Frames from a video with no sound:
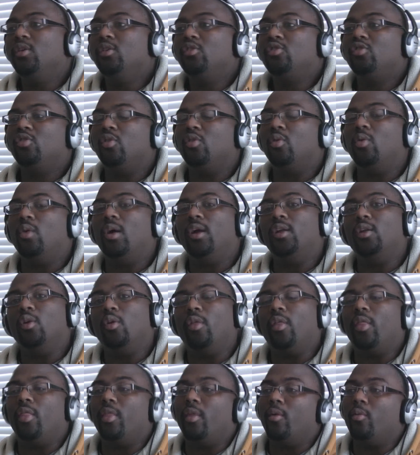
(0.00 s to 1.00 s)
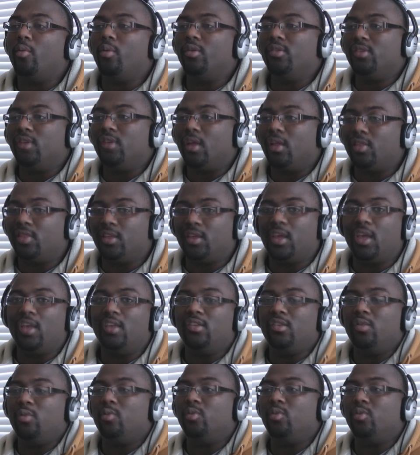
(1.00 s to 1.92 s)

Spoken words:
So I know that was not the case.